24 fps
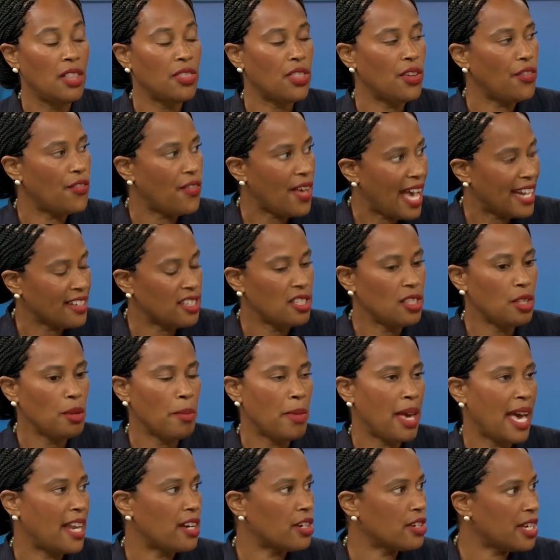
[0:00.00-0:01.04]
The fact of the
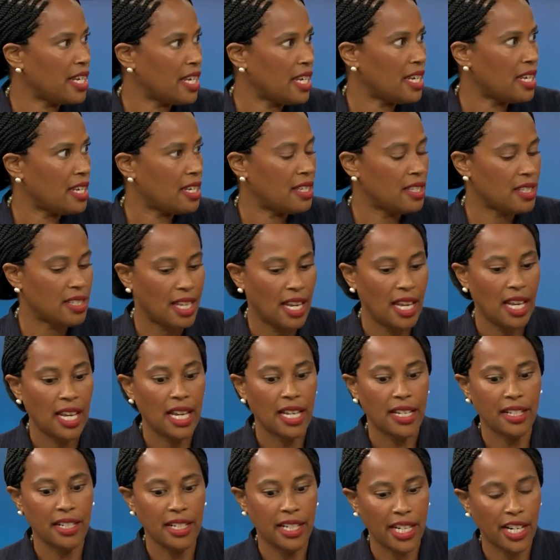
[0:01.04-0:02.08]
matter is,
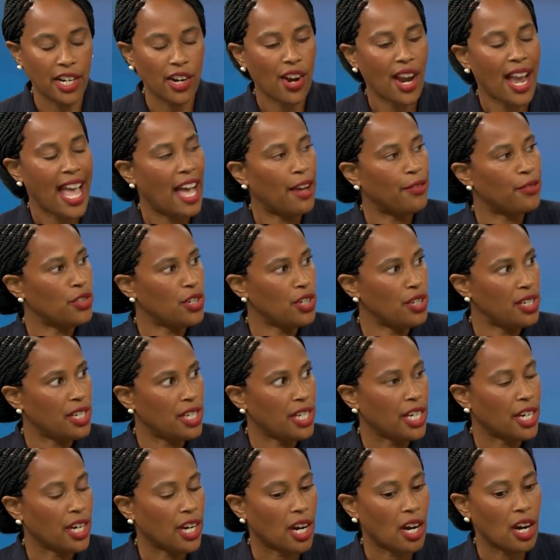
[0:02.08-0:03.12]
year after
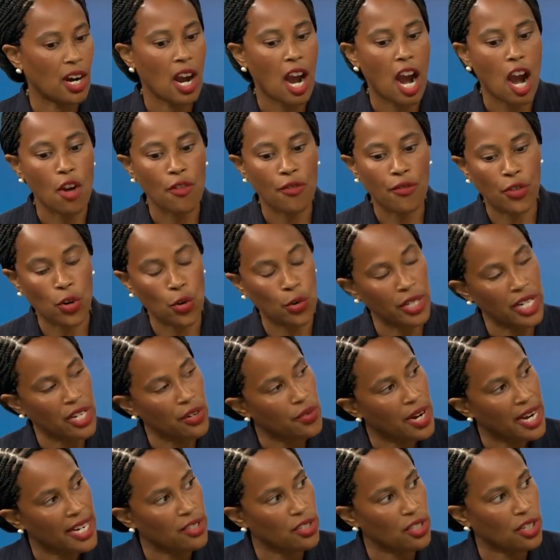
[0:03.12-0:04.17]
year, our voting
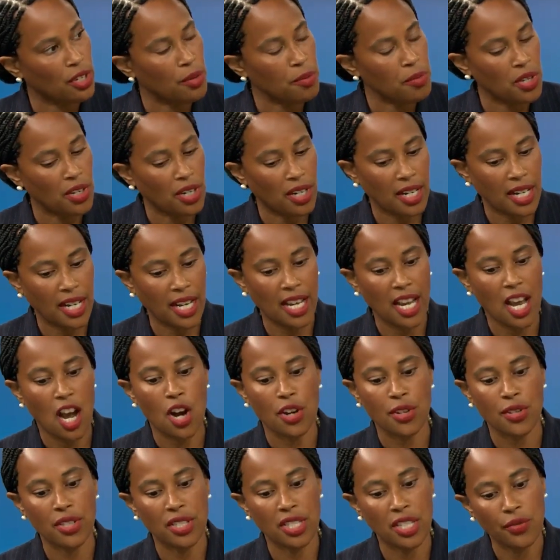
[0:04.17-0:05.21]
rights community, our
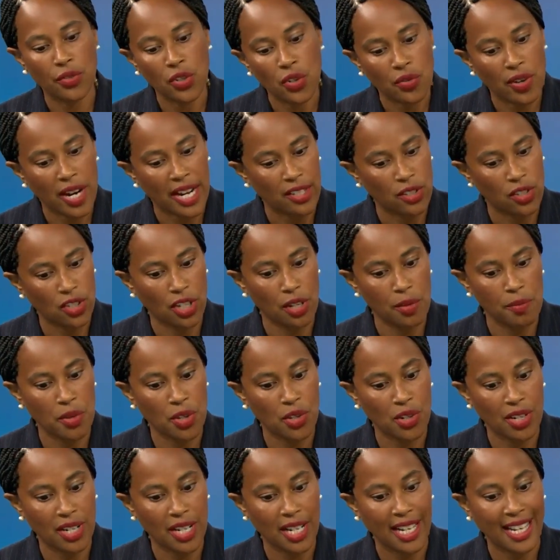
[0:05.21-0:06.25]
civil rights
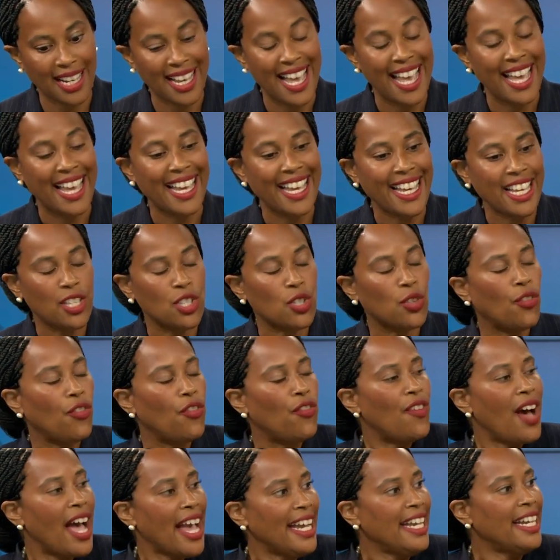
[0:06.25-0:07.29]
community is
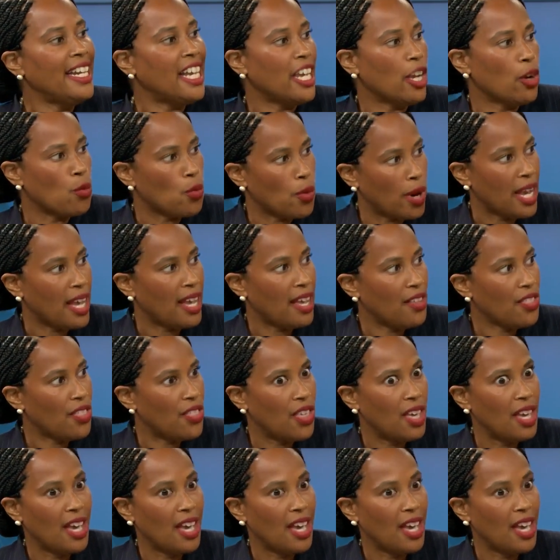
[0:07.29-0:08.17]
fighting with